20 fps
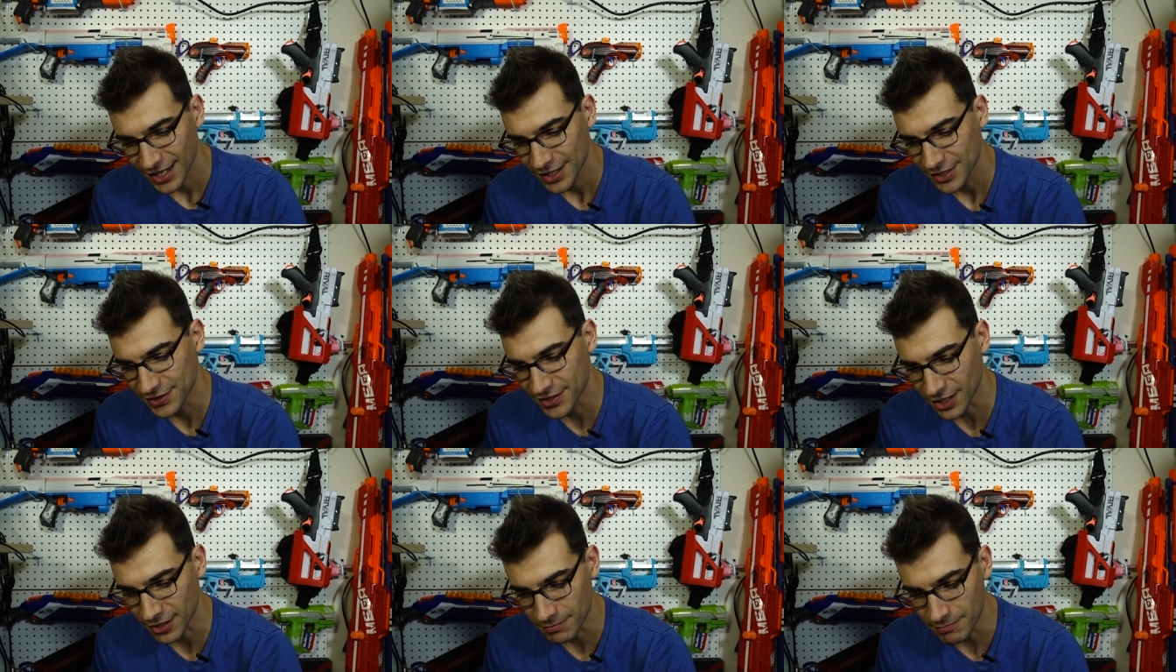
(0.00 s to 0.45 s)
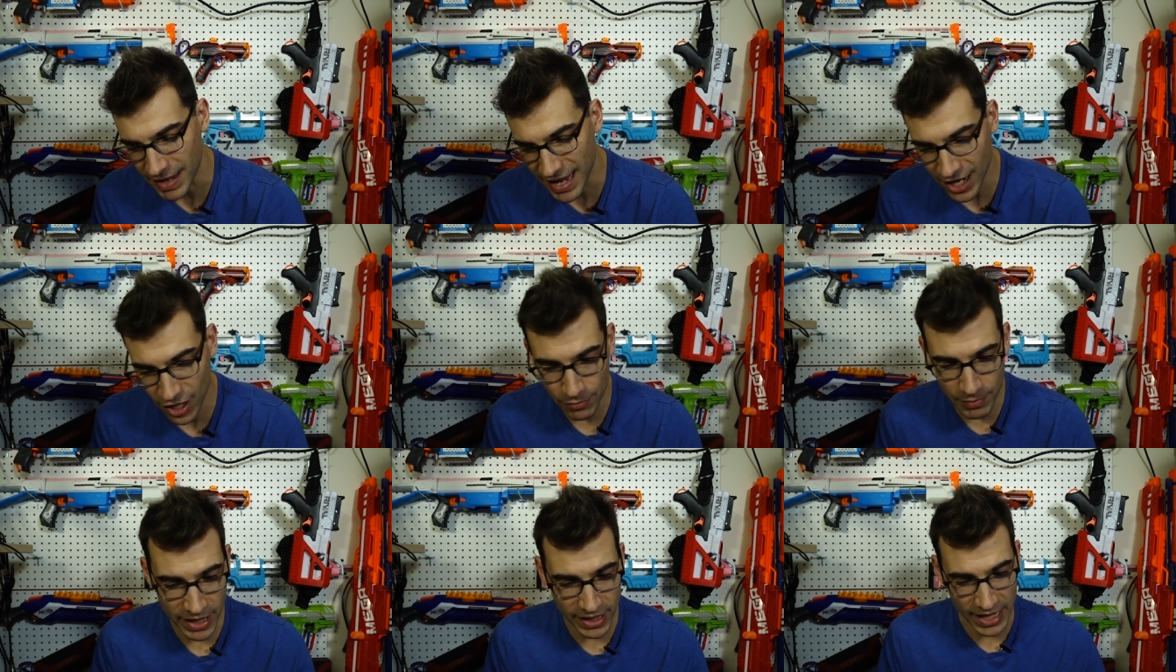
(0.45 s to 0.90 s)
there
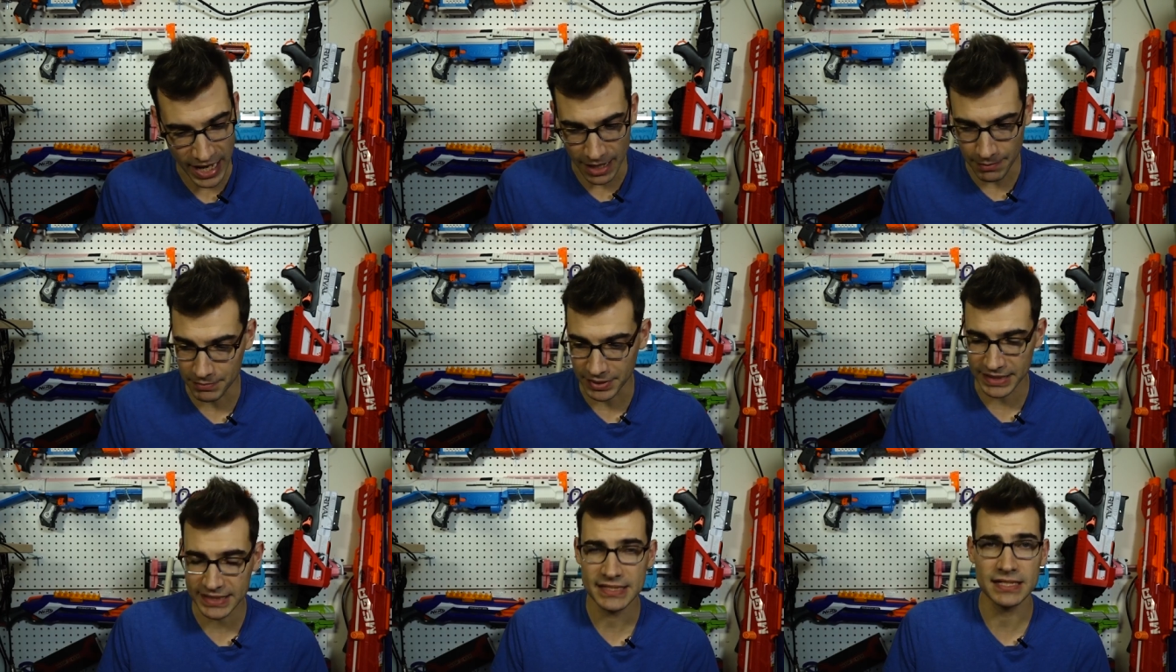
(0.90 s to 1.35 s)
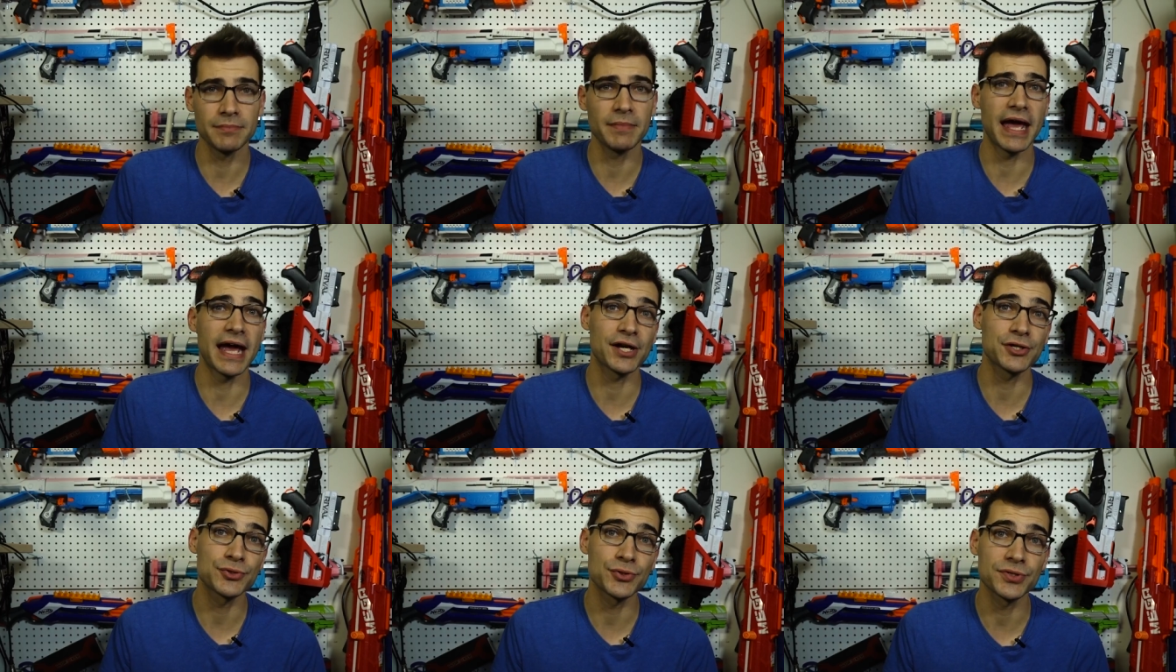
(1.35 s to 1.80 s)
may or may not be some
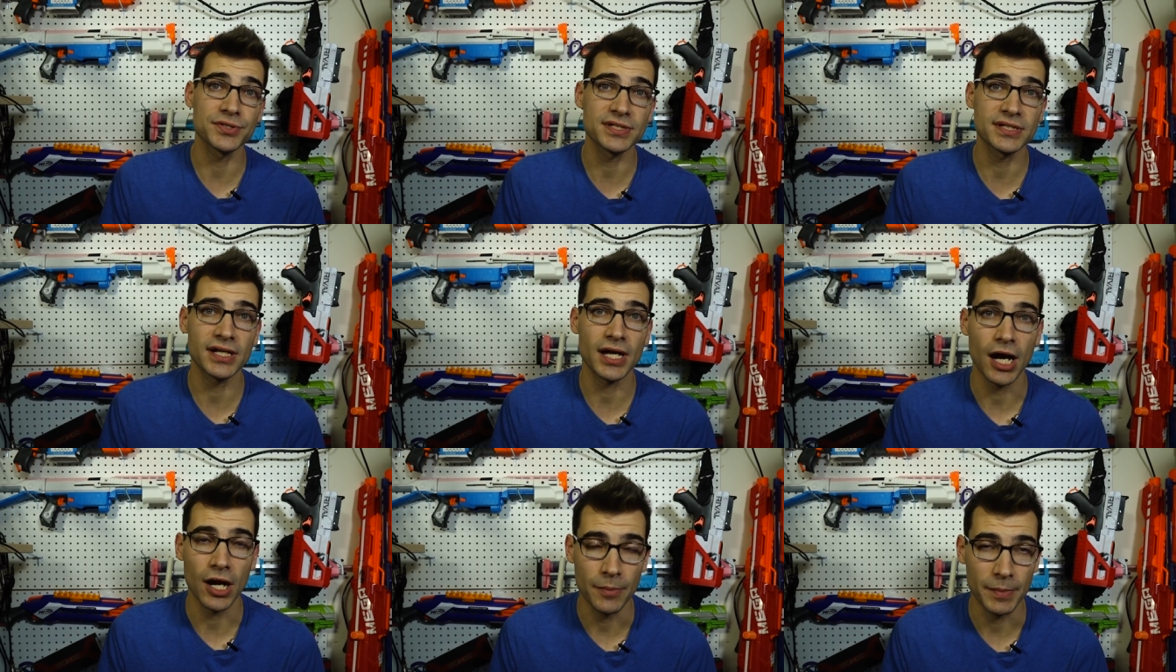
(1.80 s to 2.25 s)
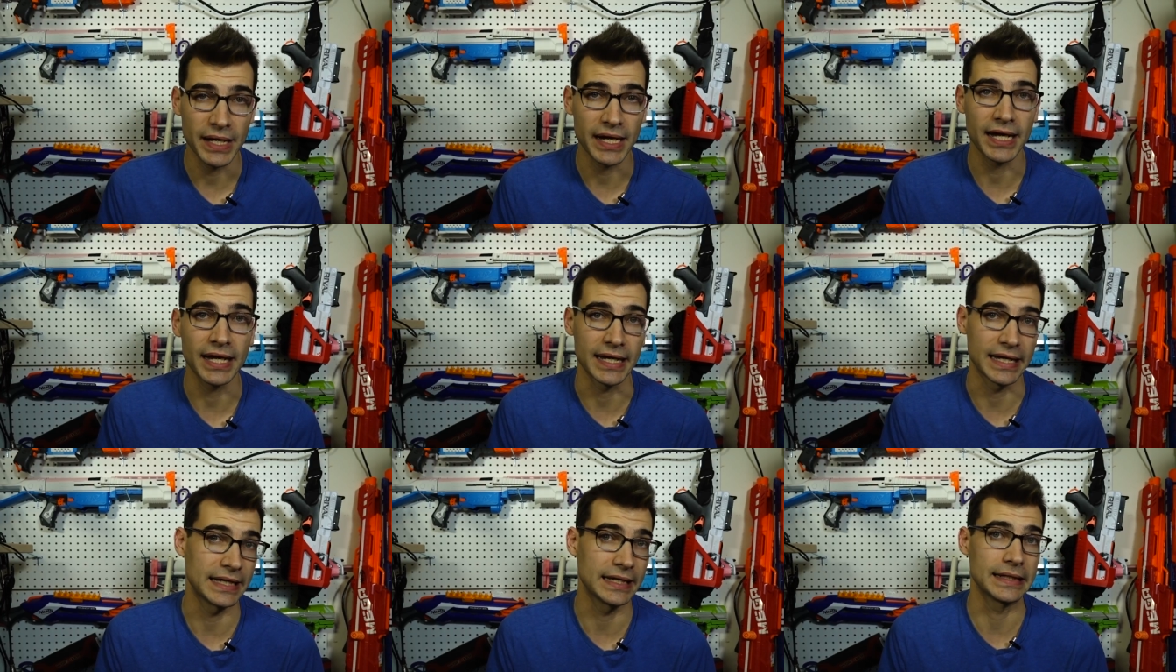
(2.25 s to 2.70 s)
extras
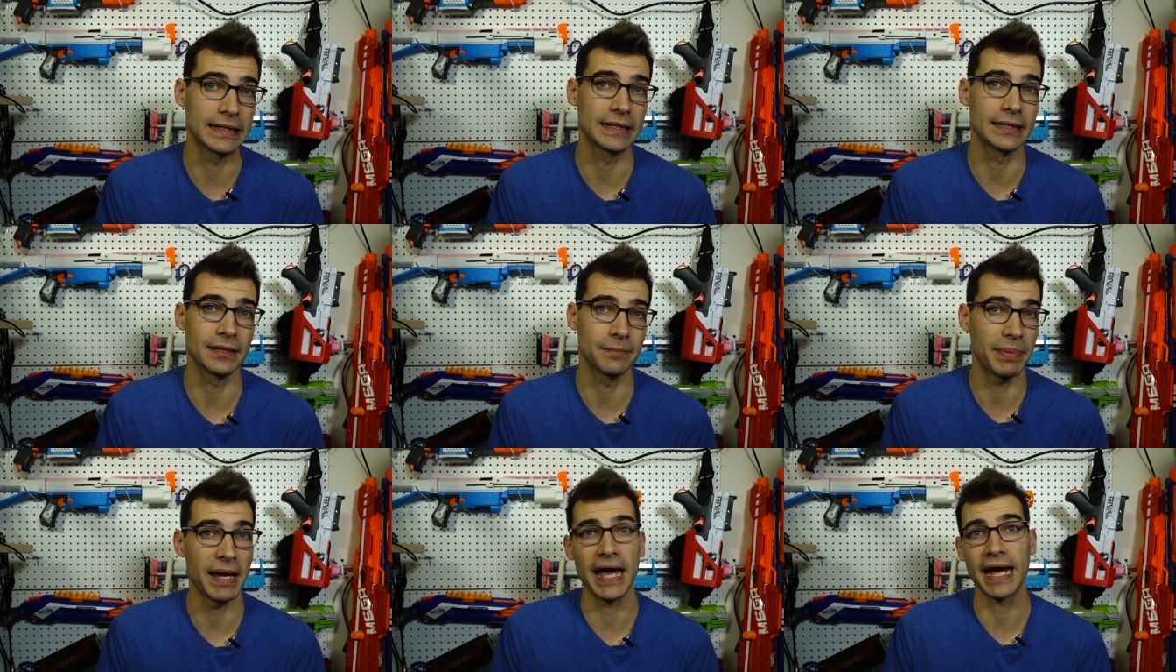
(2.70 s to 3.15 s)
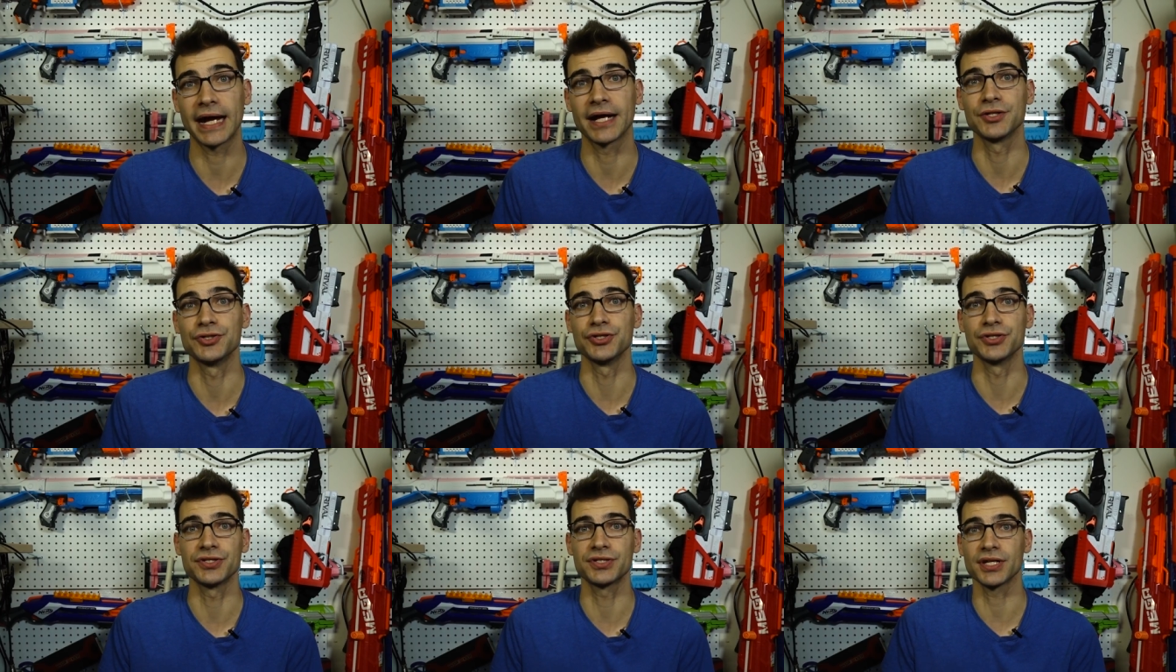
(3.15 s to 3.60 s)
coming in the
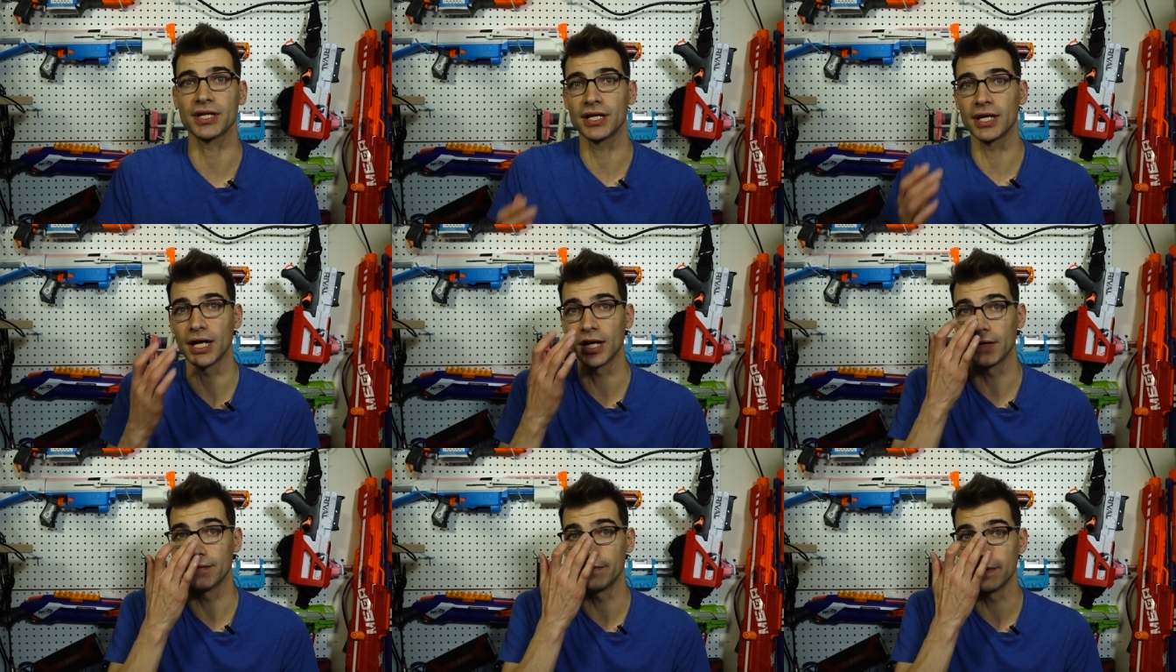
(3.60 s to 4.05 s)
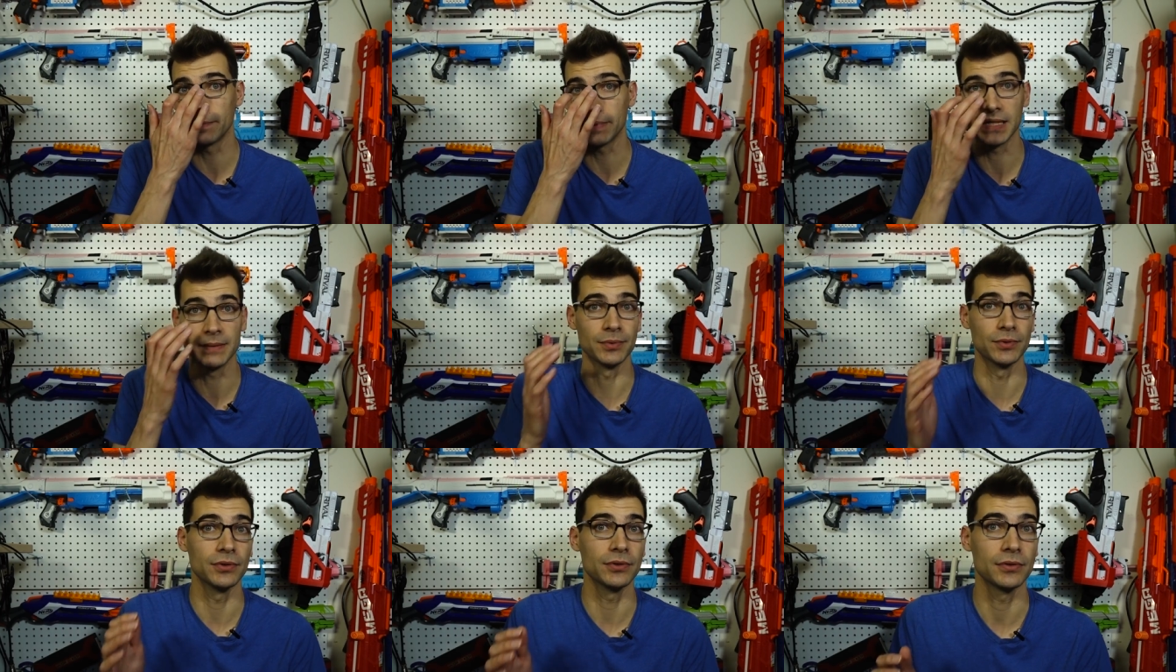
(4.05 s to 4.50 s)
packages of the
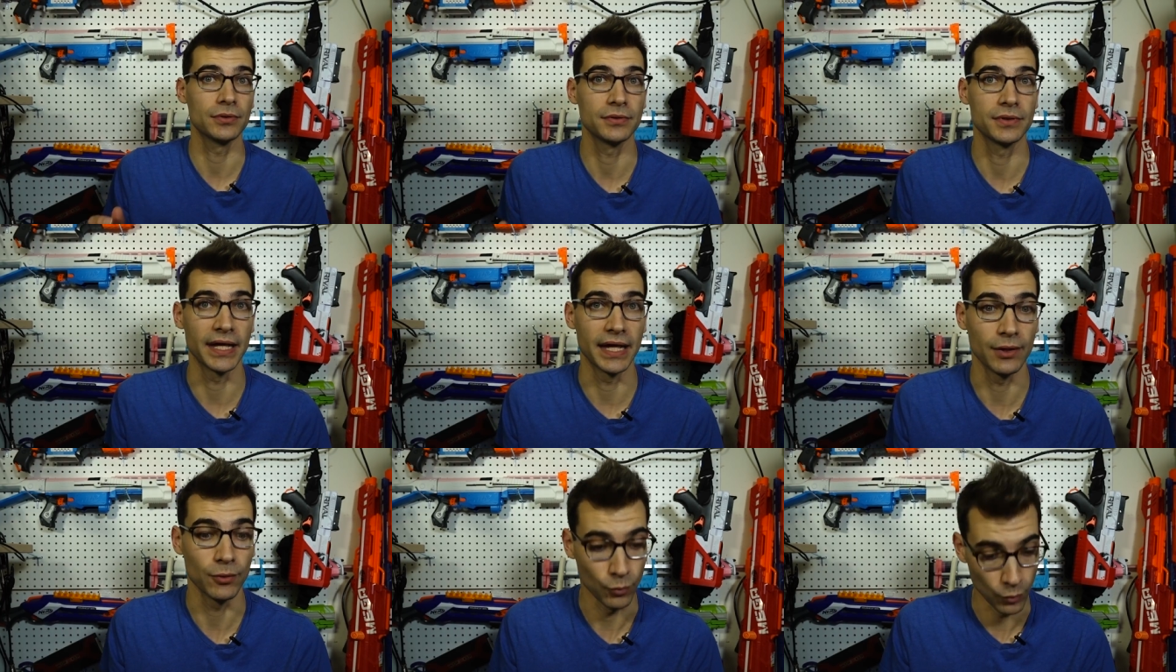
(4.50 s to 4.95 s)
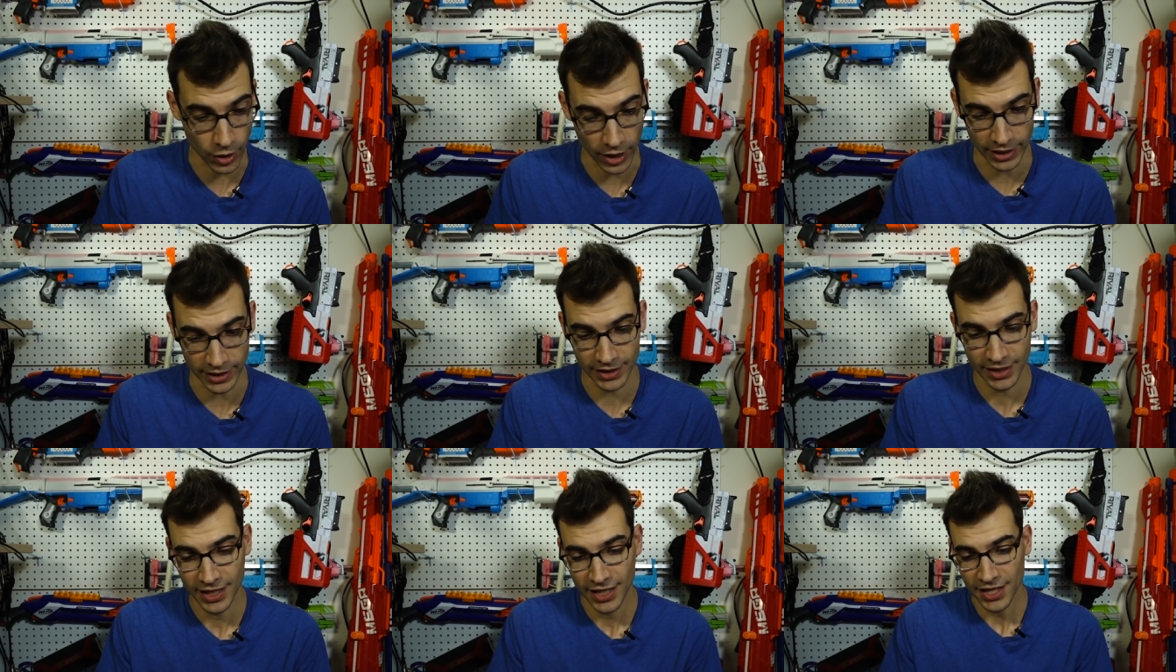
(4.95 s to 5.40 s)
people that
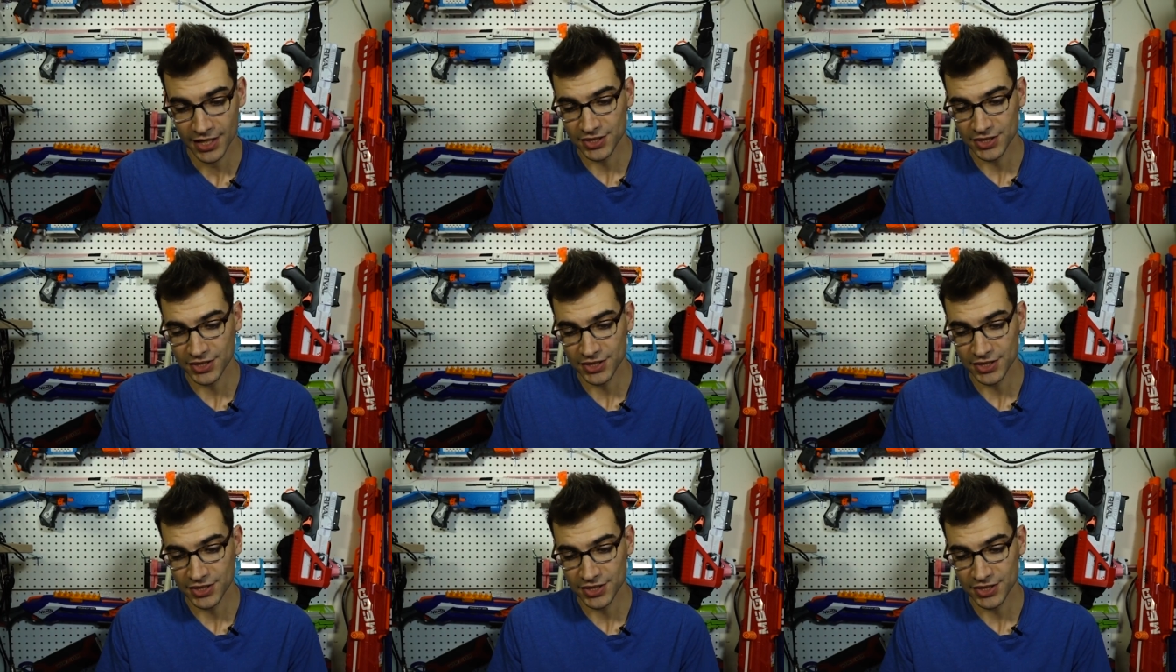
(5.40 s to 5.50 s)
won.